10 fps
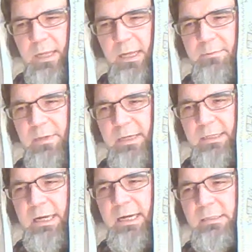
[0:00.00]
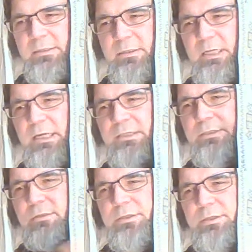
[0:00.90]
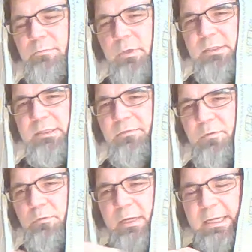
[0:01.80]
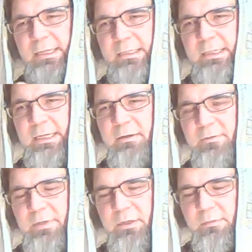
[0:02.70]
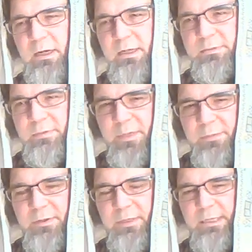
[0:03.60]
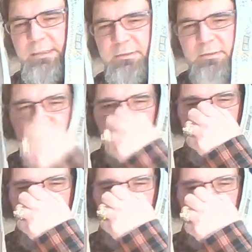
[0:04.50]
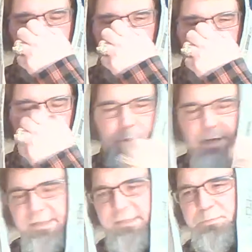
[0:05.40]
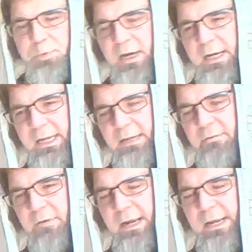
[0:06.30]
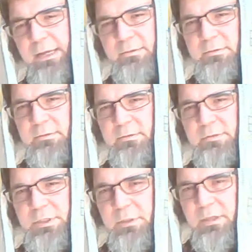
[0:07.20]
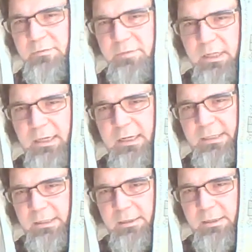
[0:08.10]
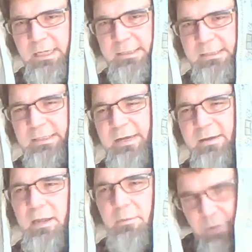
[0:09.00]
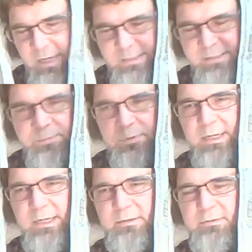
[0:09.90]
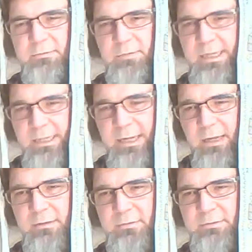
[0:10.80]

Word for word: Amen. God, God shows you mercy for what He did on the cross. Remember that. Now pray this prayer and get right. Children of God that are not saved, pray this prayer right now.